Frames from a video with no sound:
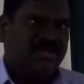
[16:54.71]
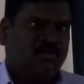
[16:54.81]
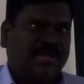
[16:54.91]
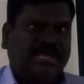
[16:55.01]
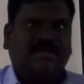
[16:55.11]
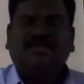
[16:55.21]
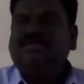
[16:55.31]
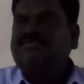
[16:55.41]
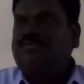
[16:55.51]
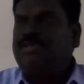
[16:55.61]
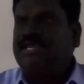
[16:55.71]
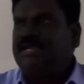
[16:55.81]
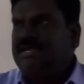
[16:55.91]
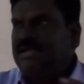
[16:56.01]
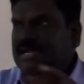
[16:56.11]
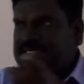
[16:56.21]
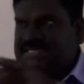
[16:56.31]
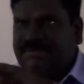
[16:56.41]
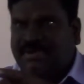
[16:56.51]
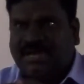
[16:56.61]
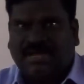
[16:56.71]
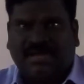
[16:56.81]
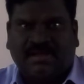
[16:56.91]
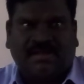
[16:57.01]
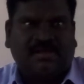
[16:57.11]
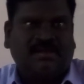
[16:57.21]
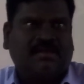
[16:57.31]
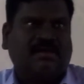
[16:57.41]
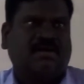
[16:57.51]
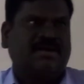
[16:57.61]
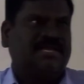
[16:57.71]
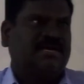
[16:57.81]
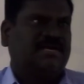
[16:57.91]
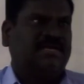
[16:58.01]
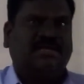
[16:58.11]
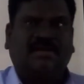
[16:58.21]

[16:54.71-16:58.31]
Okay, so he cut the continent